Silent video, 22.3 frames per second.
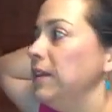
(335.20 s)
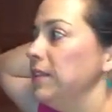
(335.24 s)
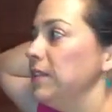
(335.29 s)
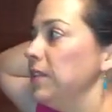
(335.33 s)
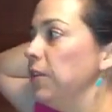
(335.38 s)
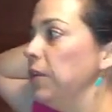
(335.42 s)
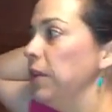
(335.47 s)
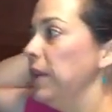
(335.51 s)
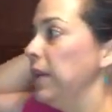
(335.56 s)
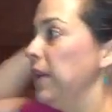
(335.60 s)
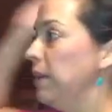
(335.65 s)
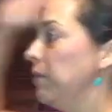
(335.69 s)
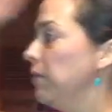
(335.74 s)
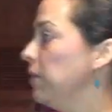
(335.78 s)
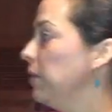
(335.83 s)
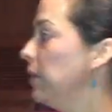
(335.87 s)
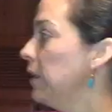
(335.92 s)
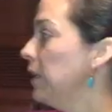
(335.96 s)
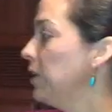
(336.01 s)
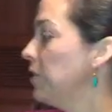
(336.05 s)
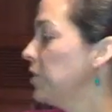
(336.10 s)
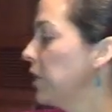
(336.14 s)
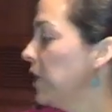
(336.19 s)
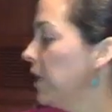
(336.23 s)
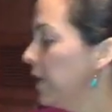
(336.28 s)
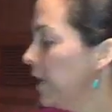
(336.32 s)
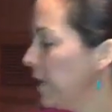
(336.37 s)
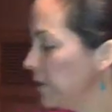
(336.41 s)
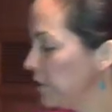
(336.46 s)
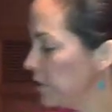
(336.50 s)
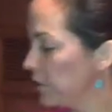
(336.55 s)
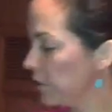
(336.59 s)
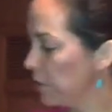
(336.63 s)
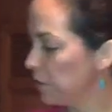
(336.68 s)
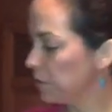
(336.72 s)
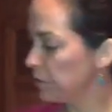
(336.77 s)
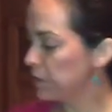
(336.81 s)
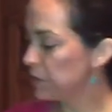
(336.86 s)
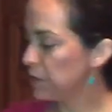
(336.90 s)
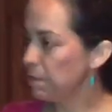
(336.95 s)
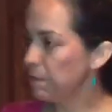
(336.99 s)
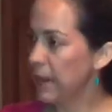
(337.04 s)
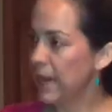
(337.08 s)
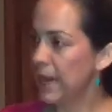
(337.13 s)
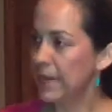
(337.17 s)
So each kid has their own
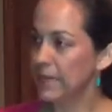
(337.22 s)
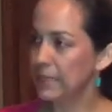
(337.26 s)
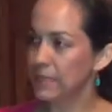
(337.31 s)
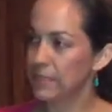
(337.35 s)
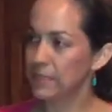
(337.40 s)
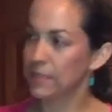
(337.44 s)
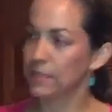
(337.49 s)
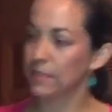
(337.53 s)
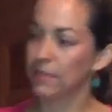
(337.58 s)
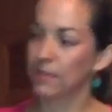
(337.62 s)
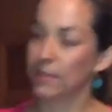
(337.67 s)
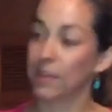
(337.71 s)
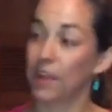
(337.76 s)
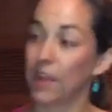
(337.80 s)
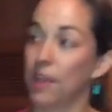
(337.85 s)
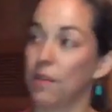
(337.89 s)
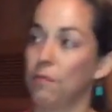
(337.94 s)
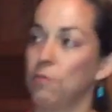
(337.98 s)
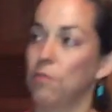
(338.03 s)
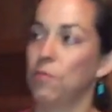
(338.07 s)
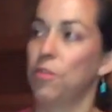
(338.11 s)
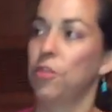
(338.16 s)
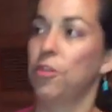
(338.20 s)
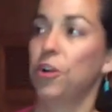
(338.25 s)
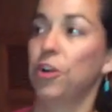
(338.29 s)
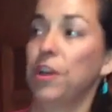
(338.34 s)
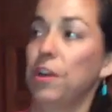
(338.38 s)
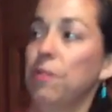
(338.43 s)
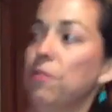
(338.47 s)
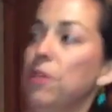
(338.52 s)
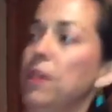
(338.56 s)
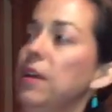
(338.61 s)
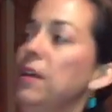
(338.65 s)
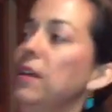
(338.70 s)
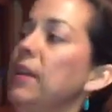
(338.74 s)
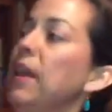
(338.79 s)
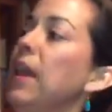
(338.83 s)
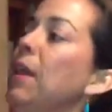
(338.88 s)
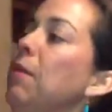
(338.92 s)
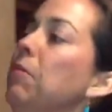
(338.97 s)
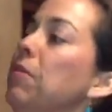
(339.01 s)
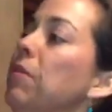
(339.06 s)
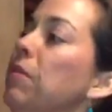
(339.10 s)
space, and 31 came